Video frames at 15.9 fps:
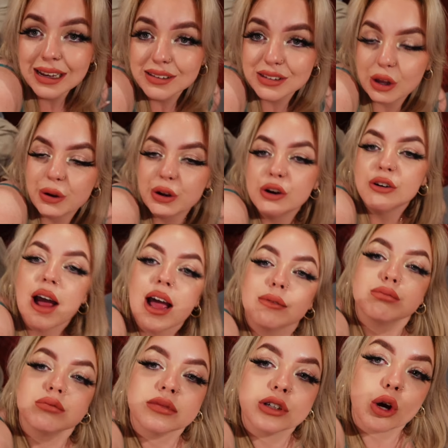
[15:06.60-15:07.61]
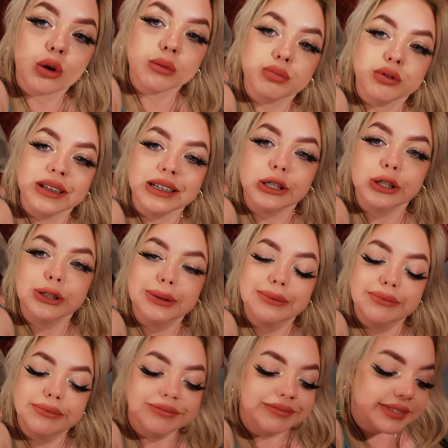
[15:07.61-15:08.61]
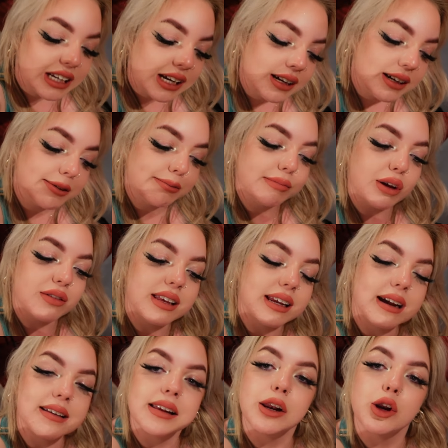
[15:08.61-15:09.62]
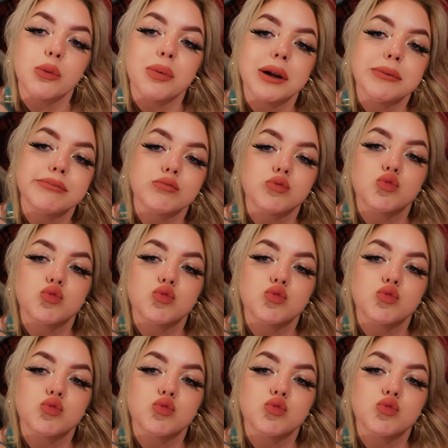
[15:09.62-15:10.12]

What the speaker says: It's going alright, going pretty good. I'll see you guys in a little bit.